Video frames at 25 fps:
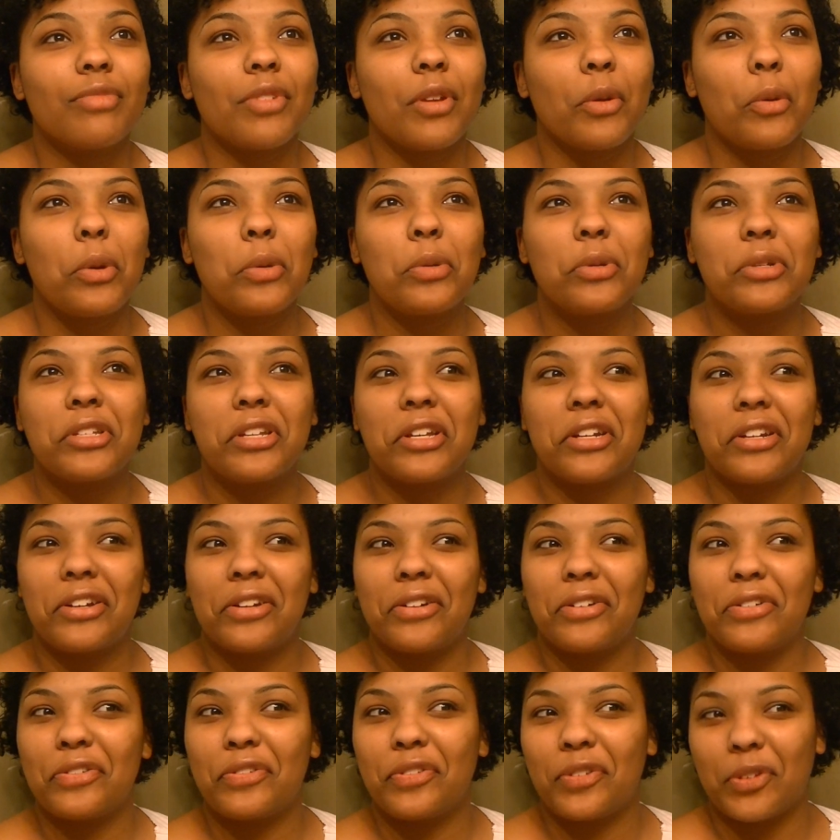We were sitting
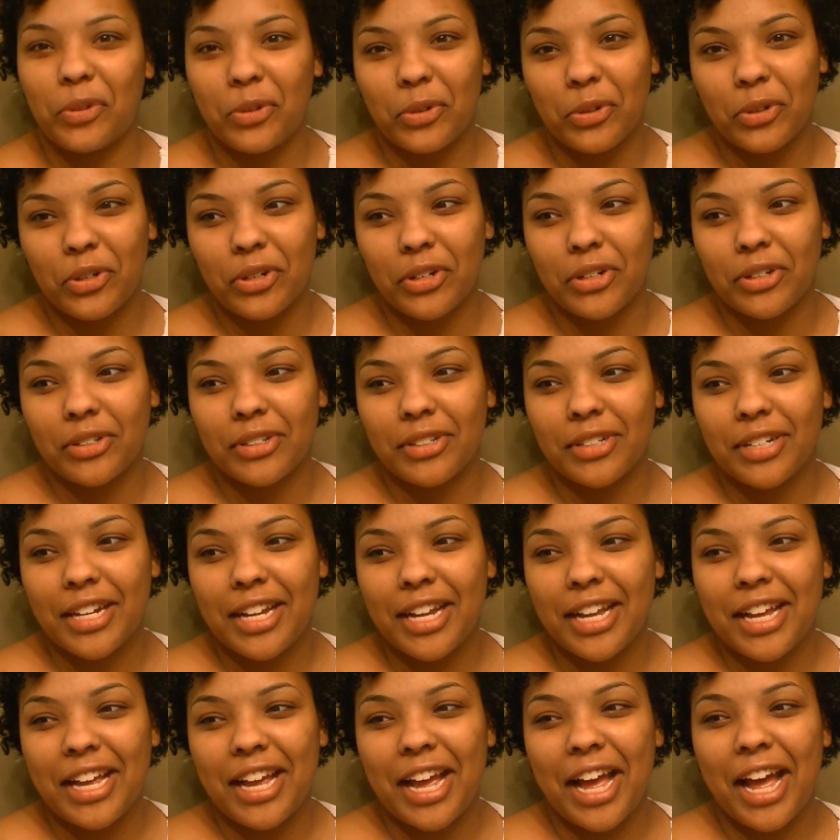on the floor.
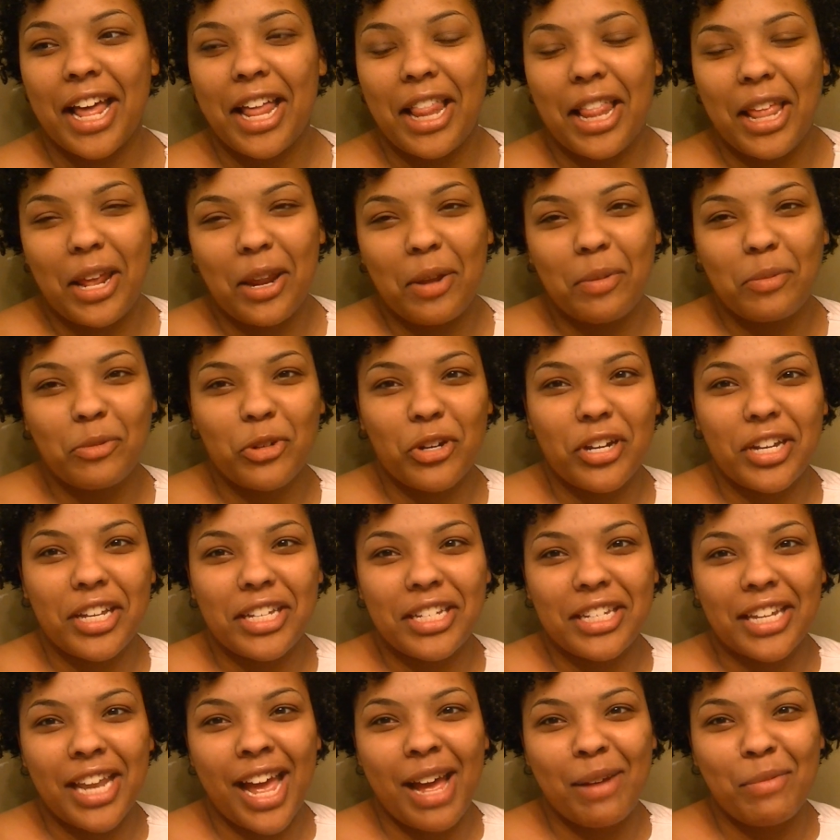I let him drink
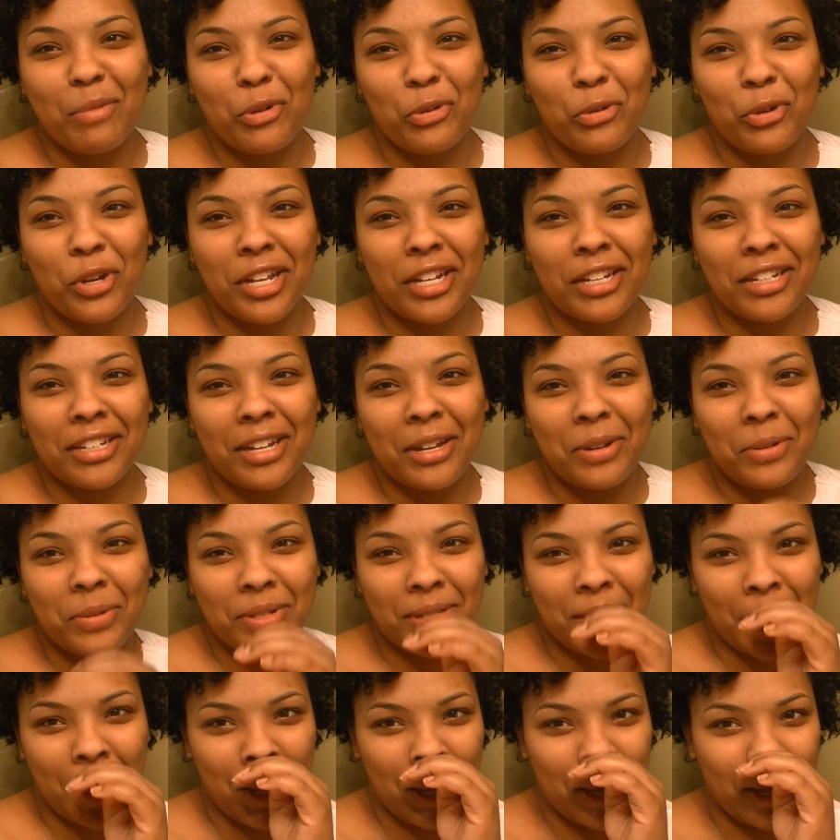his lime-a-rita. I
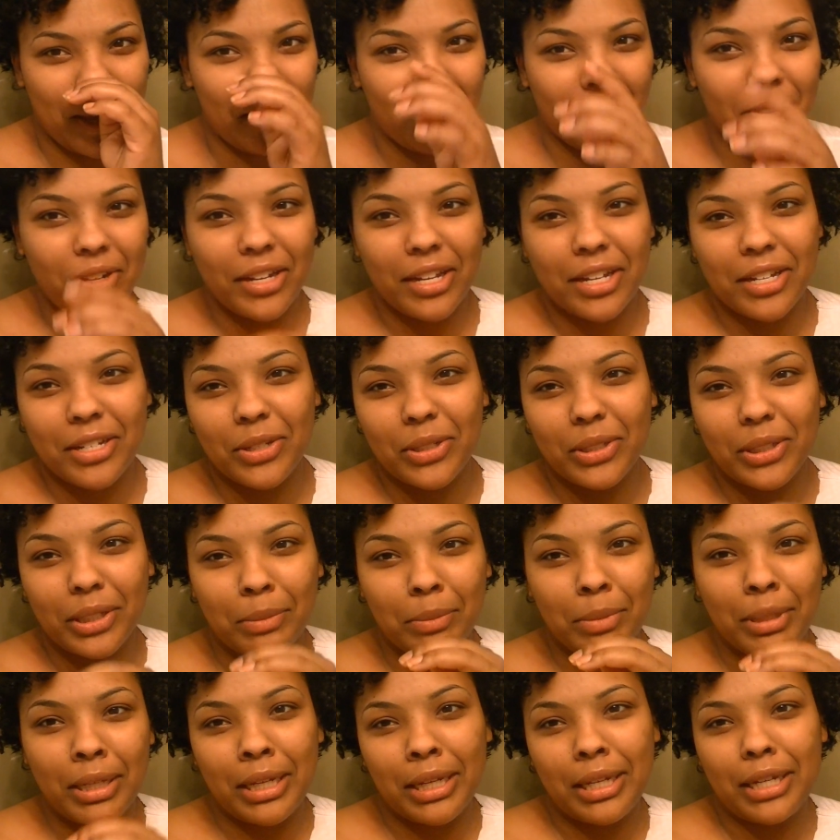was like, yeah, go ahead and get you
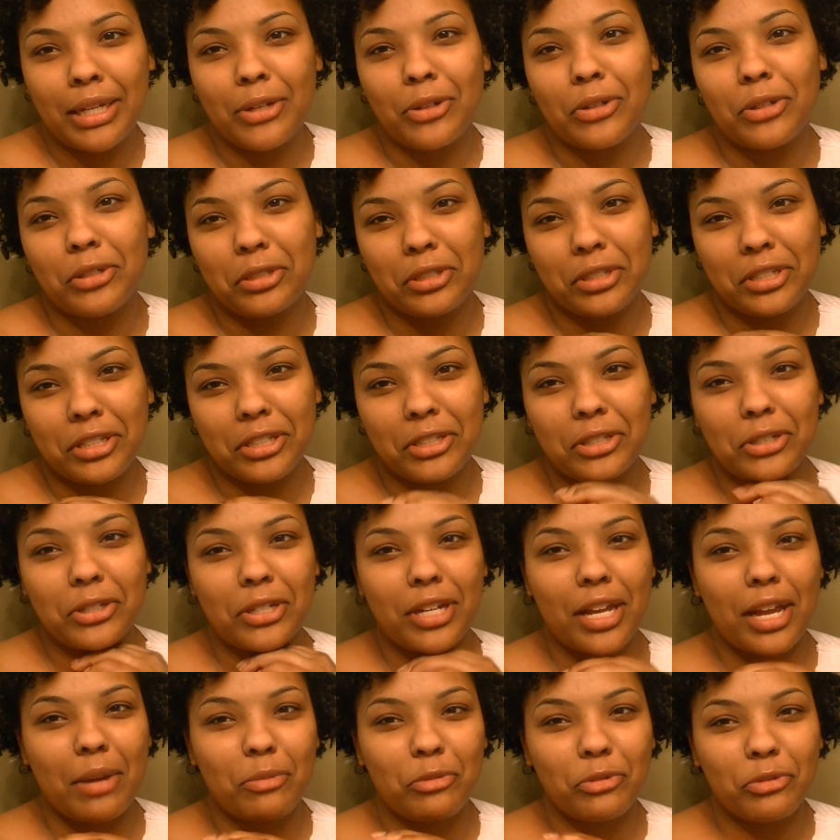something to eat. Go ahead and get your
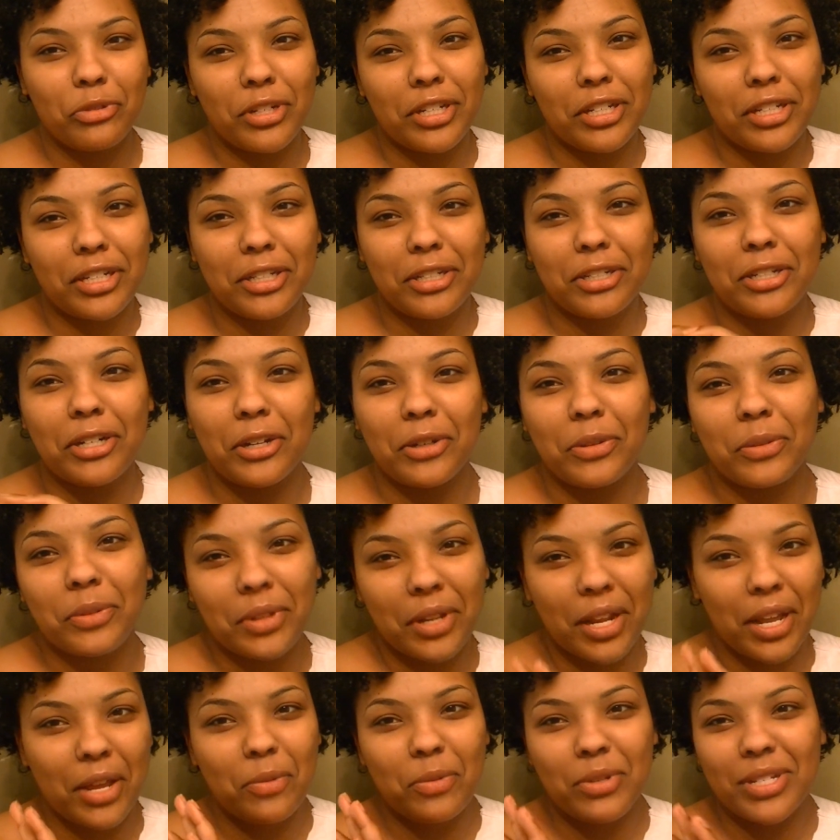lime-a-rita. You know,
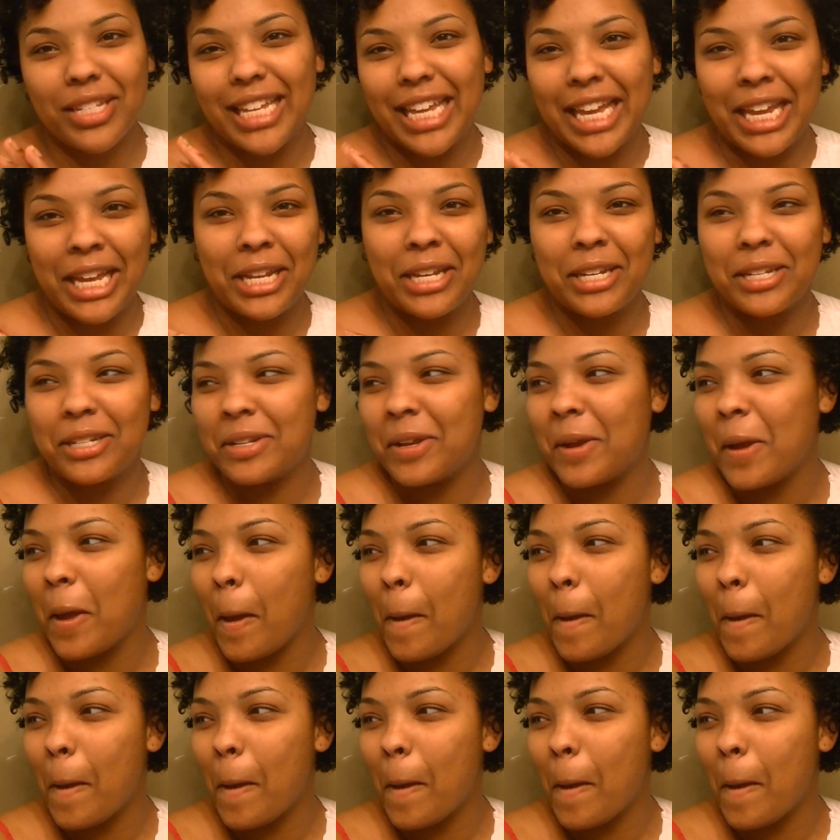he was eating.